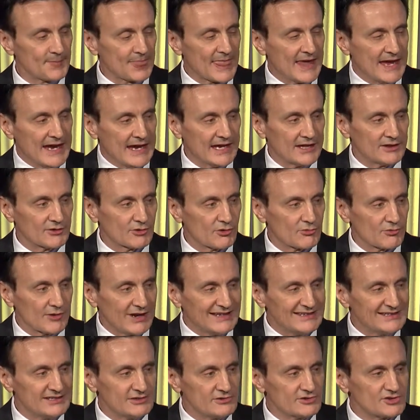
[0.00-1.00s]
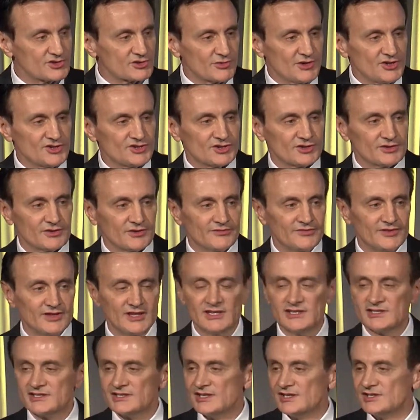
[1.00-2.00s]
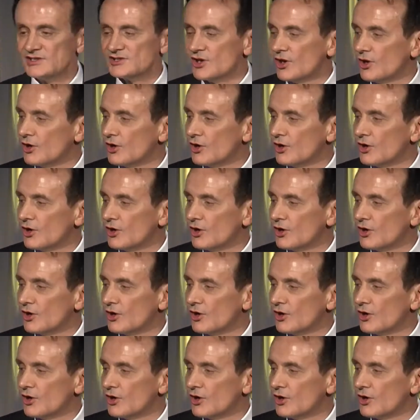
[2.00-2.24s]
And a great illustration of this is her